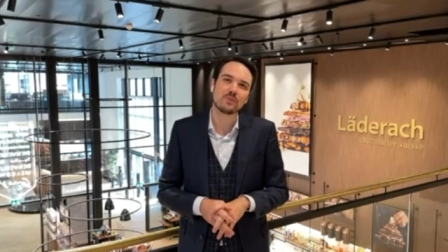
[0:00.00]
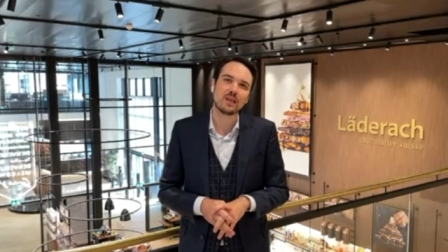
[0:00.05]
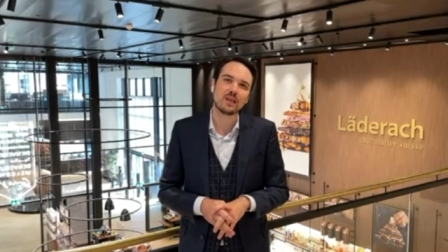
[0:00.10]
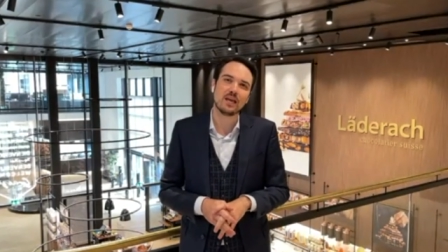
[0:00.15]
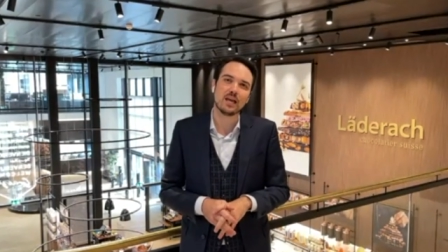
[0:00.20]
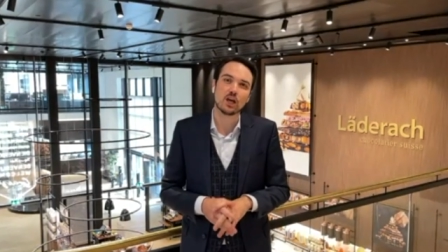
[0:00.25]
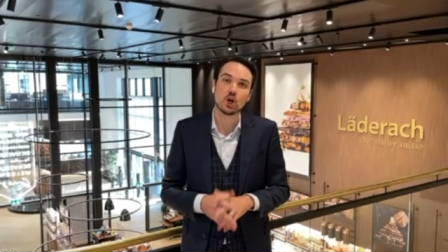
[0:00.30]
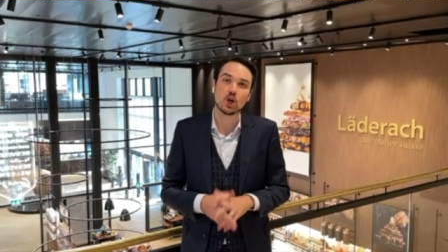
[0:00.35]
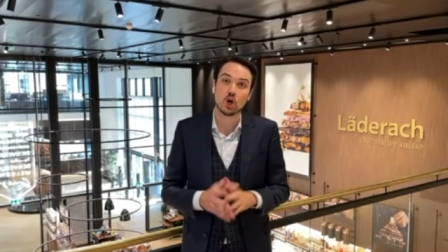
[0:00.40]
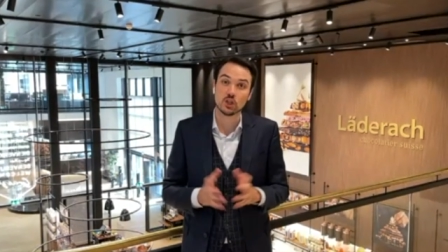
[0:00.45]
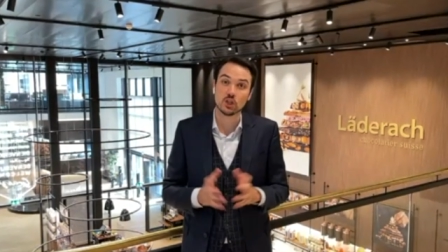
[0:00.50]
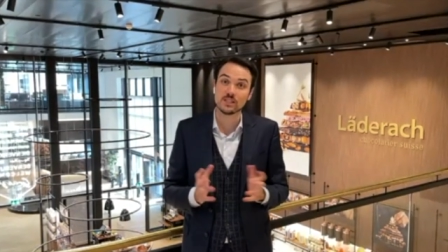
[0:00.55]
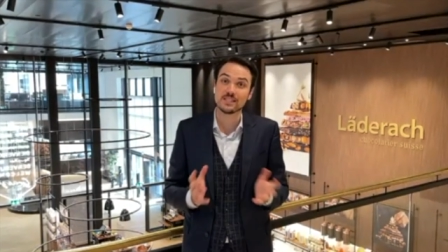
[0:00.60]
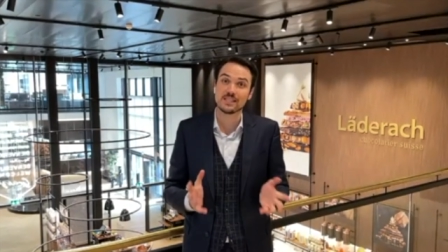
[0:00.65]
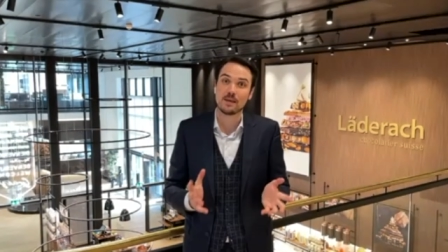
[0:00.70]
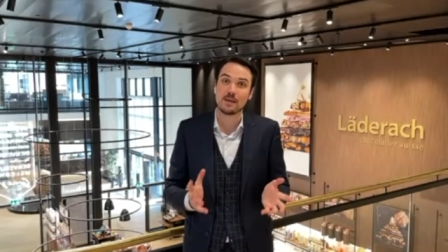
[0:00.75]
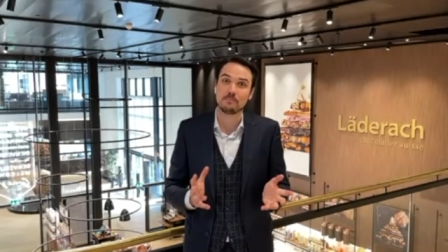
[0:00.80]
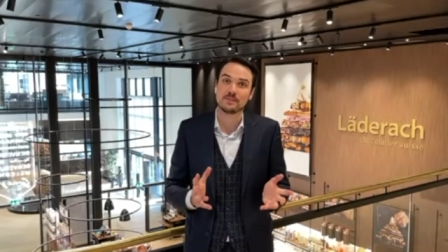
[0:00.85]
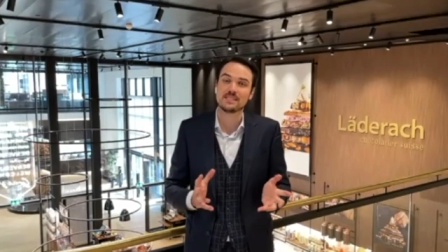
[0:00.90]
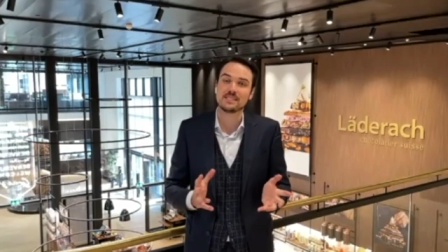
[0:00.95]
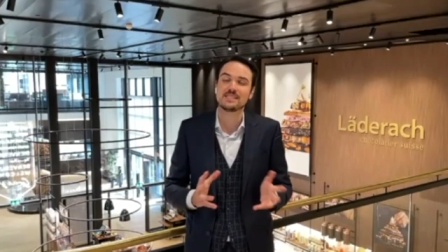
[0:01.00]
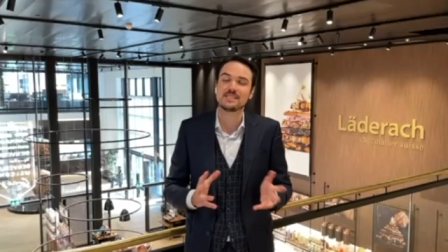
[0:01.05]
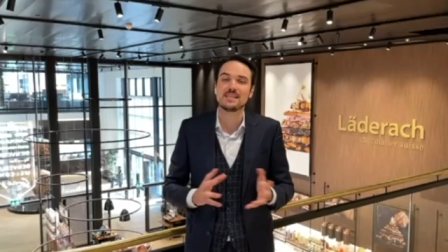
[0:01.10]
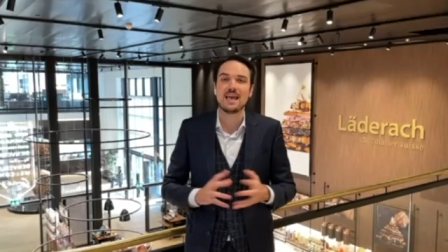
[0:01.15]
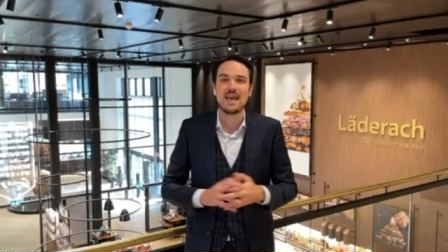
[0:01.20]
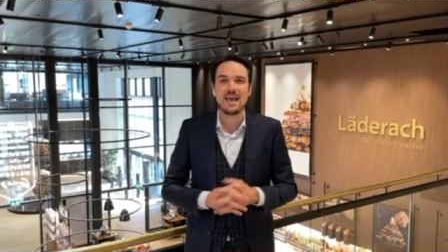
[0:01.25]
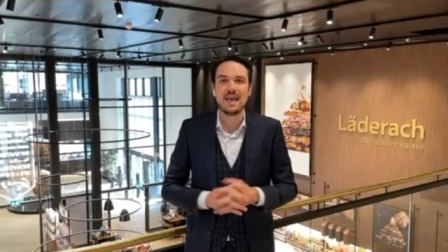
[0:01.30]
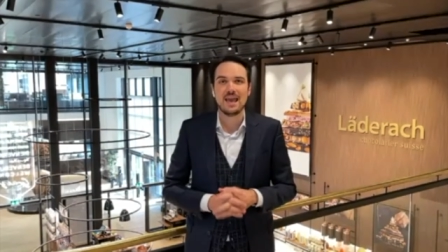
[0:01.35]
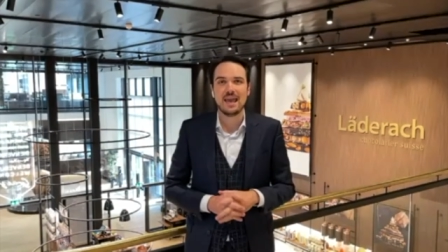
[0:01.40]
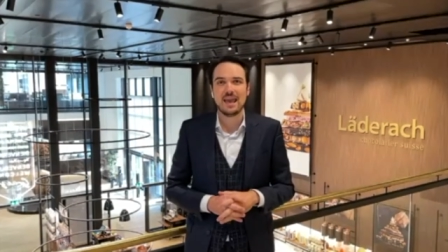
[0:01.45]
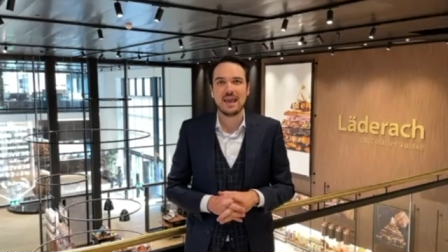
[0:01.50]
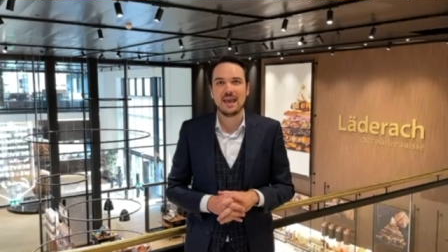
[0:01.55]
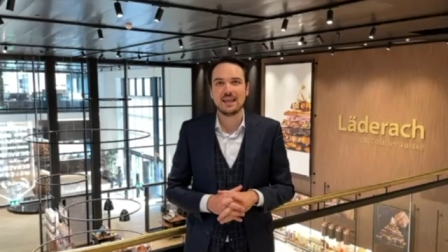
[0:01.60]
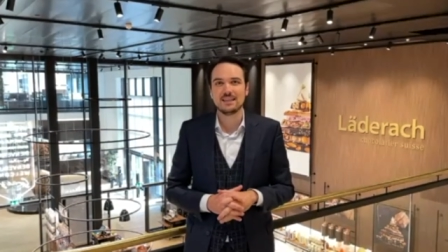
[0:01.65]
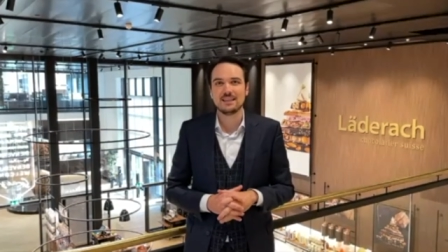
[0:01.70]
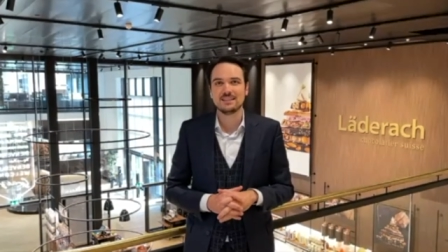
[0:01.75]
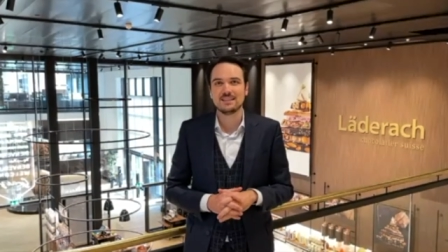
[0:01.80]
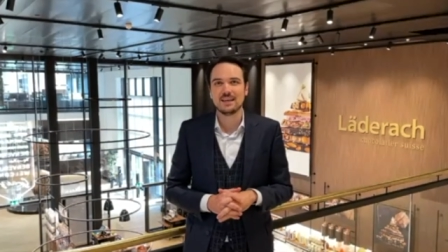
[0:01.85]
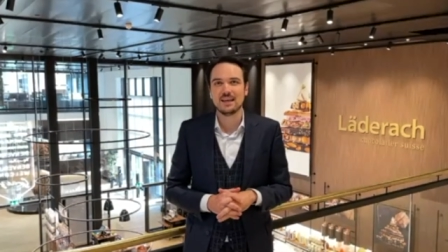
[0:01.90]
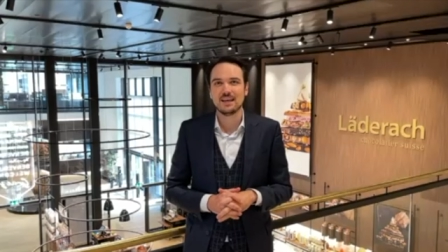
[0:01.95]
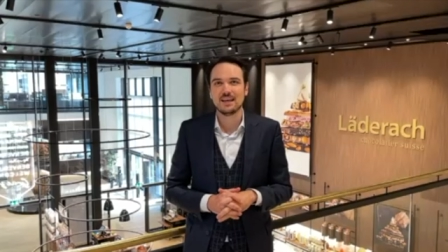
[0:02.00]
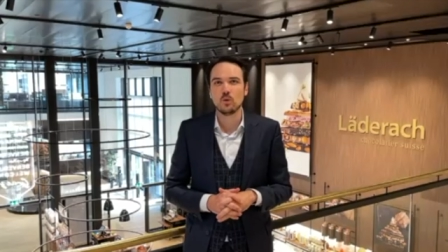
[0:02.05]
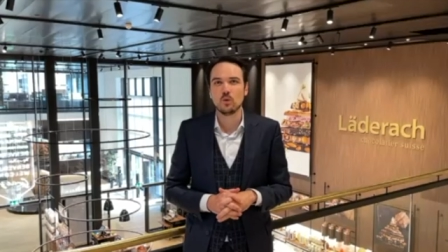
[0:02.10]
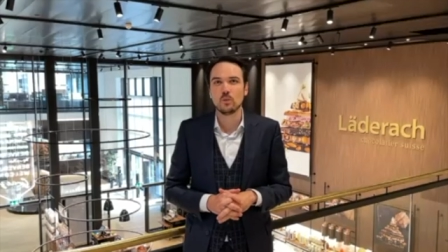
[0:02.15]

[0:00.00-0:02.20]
uh, concepts and uh,